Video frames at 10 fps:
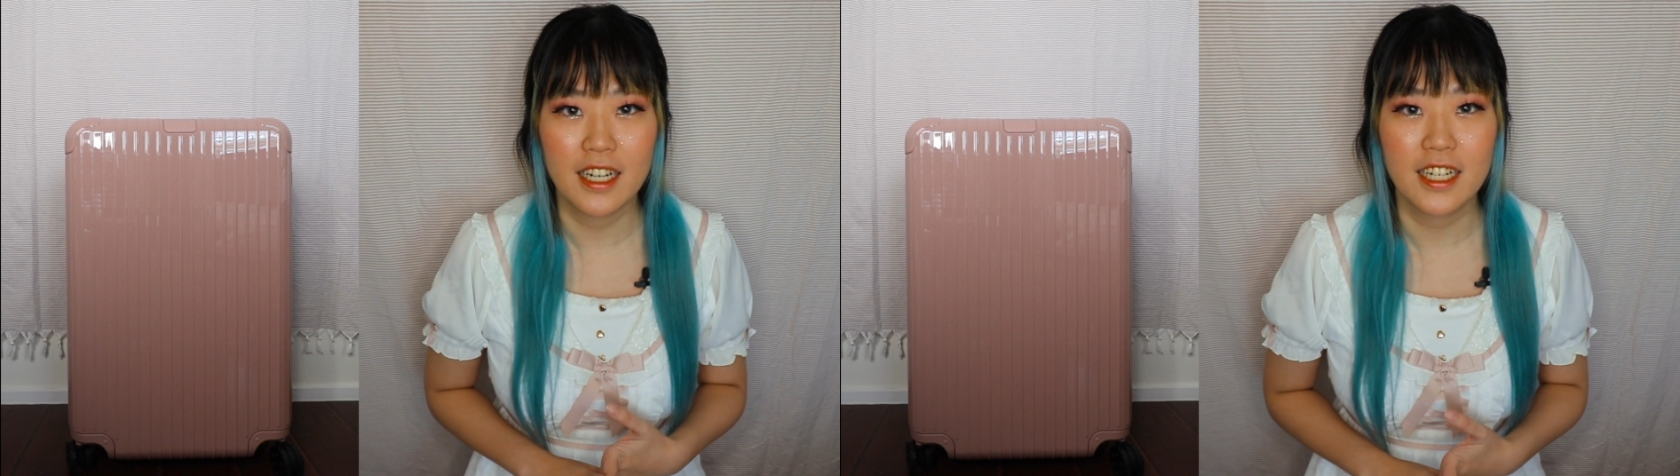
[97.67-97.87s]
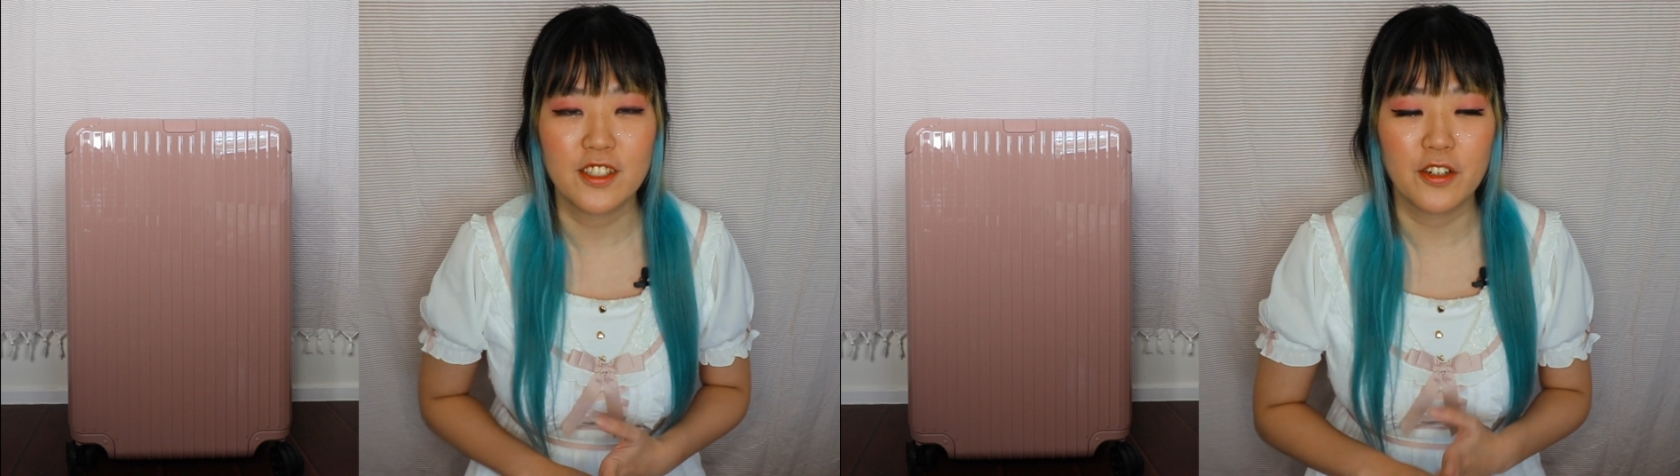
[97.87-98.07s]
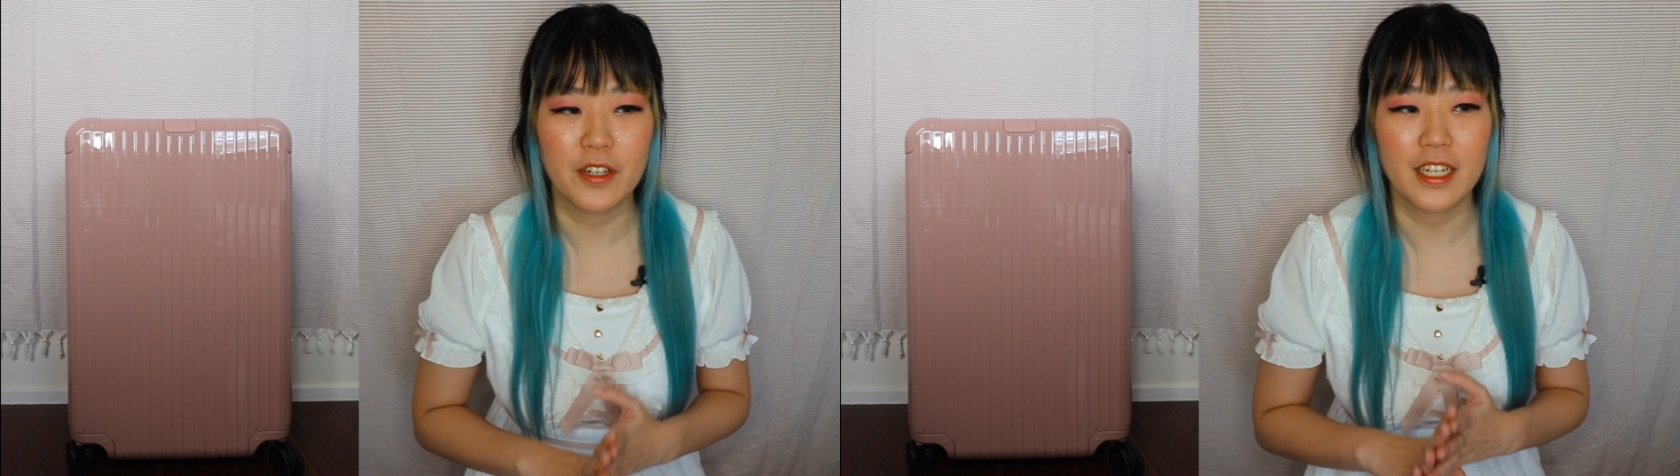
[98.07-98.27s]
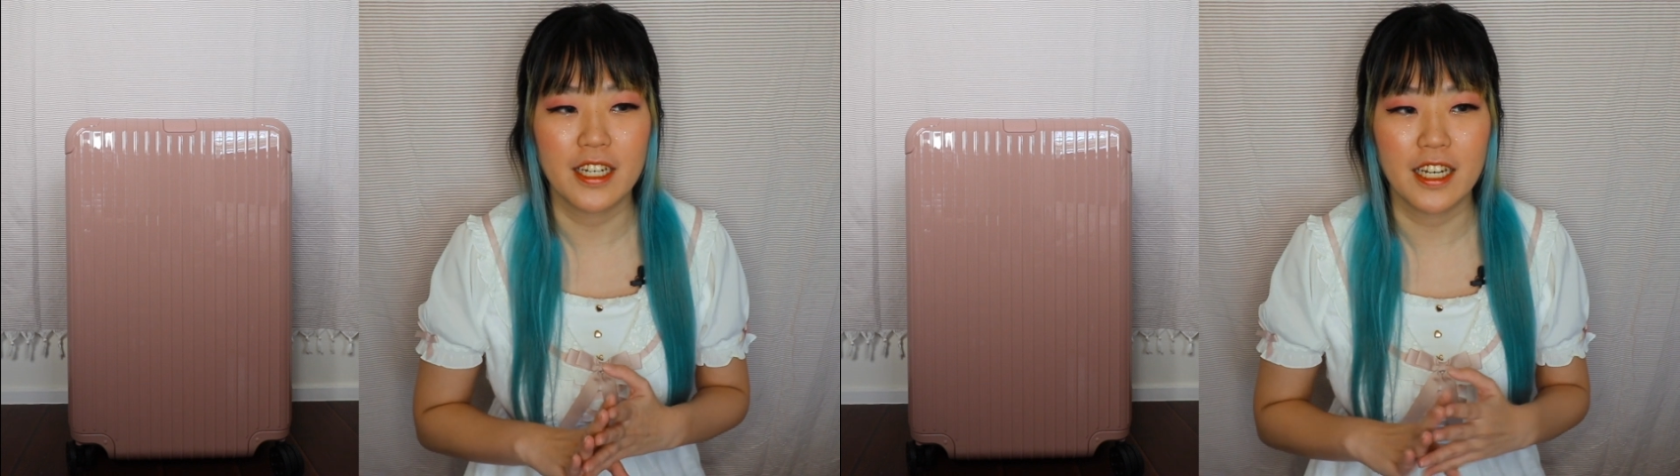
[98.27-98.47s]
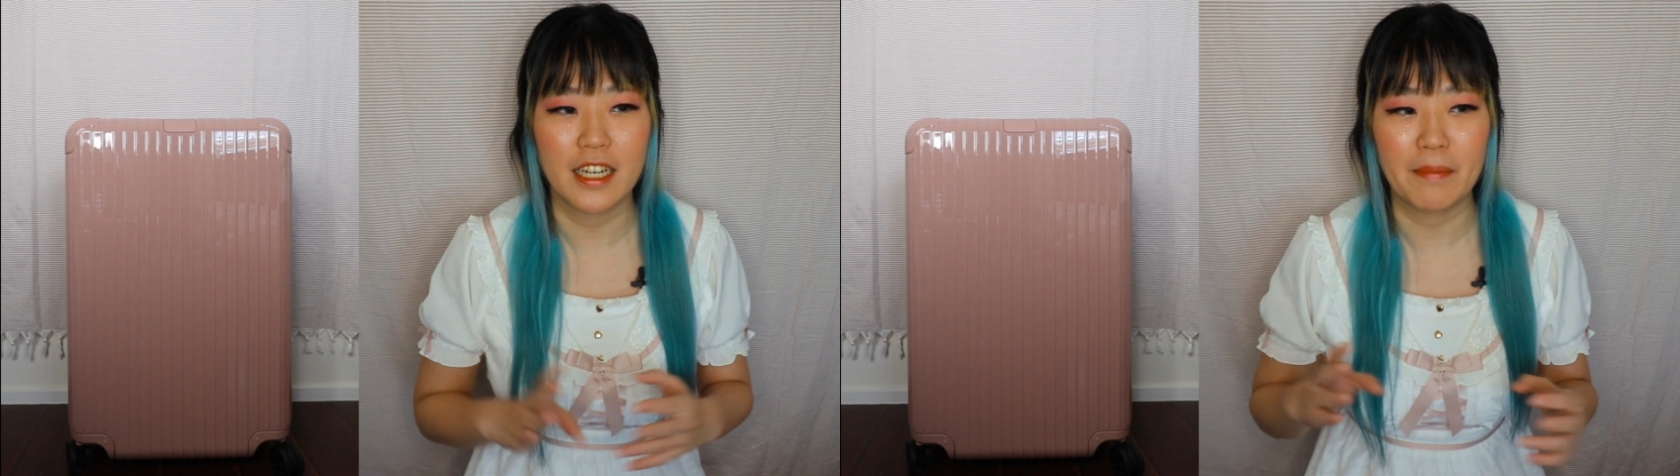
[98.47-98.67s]
So
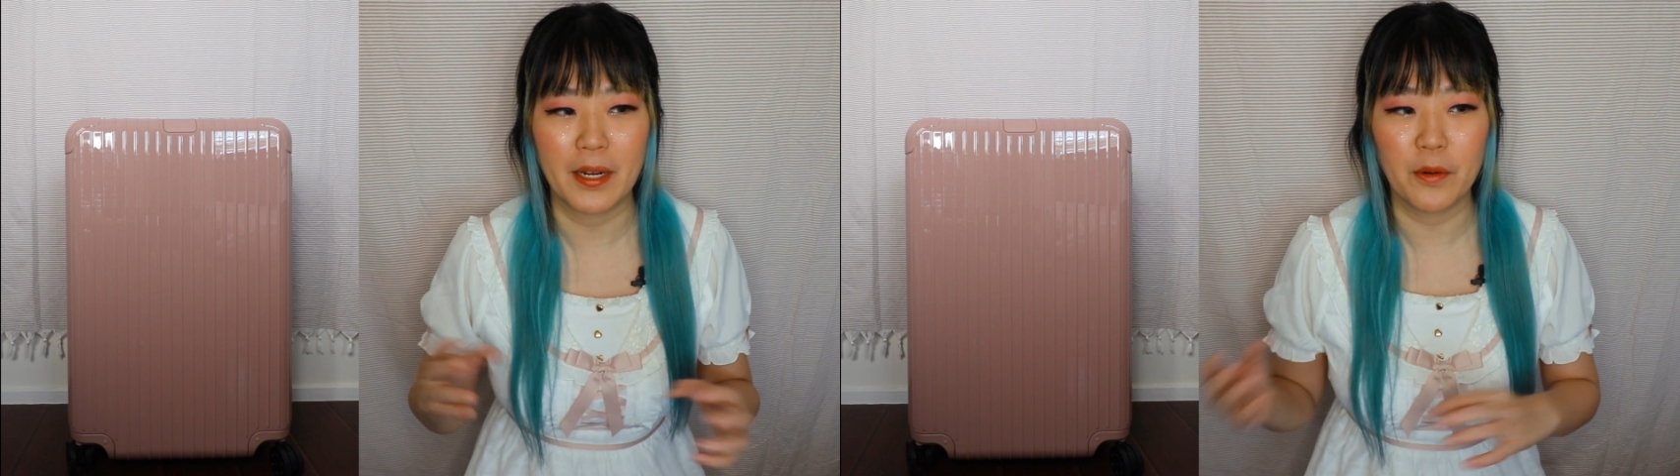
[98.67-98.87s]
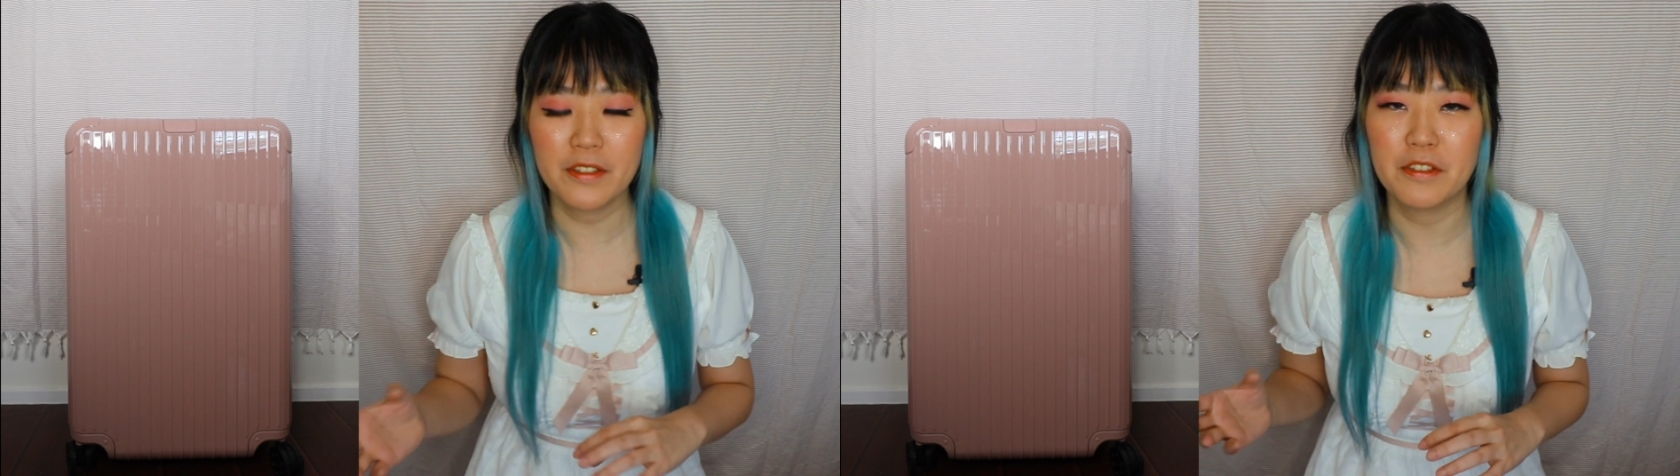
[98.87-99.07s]
my old